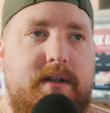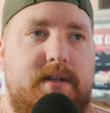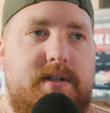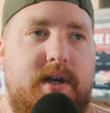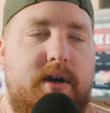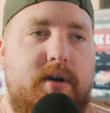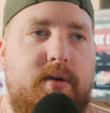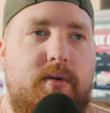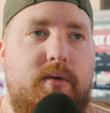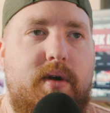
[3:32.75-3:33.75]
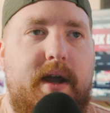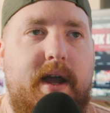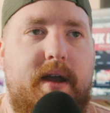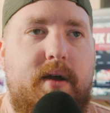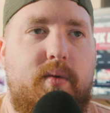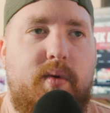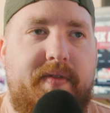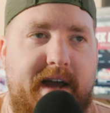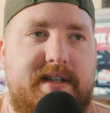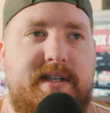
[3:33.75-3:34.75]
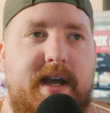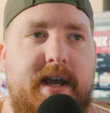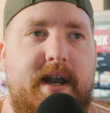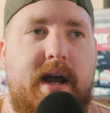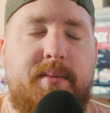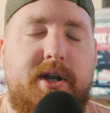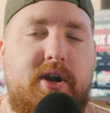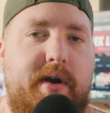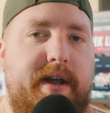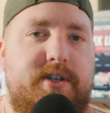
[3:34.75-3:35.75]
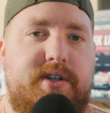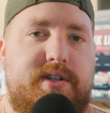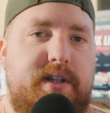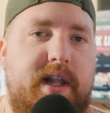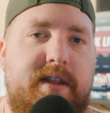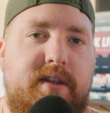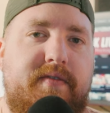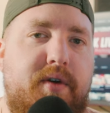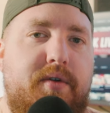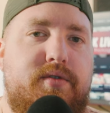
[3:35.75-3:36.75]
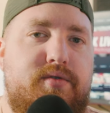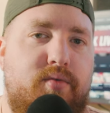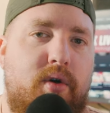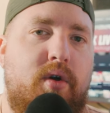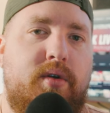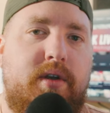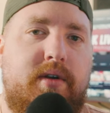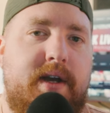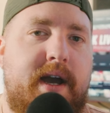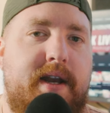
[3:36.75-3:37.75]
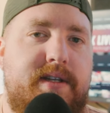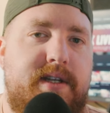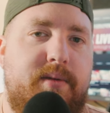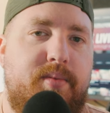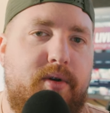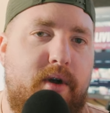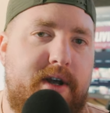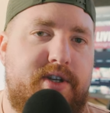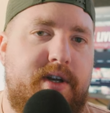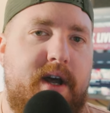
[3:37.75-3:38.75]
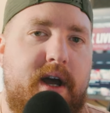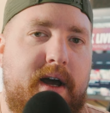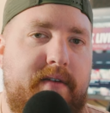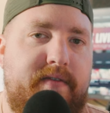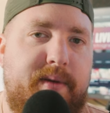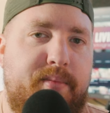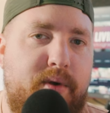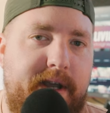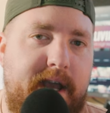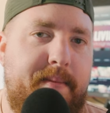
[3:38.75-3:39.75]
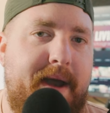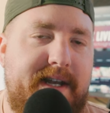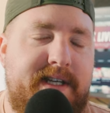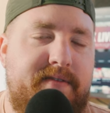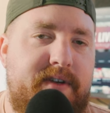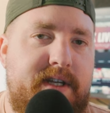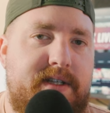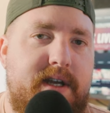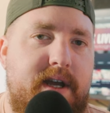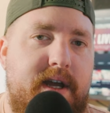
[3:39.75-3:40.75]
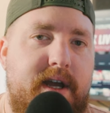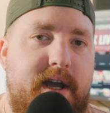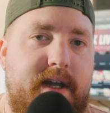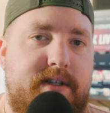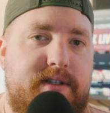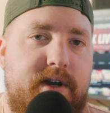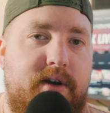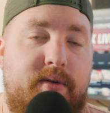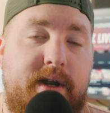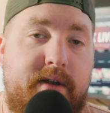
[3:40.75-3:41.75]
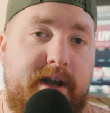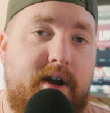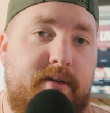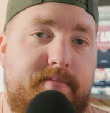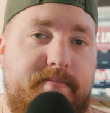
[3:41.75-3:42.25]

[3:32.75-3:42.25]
So with that said, I'm gonna go ahead and just let the photos roll. You could kind of see the progression of the pregame activities, and so here they are.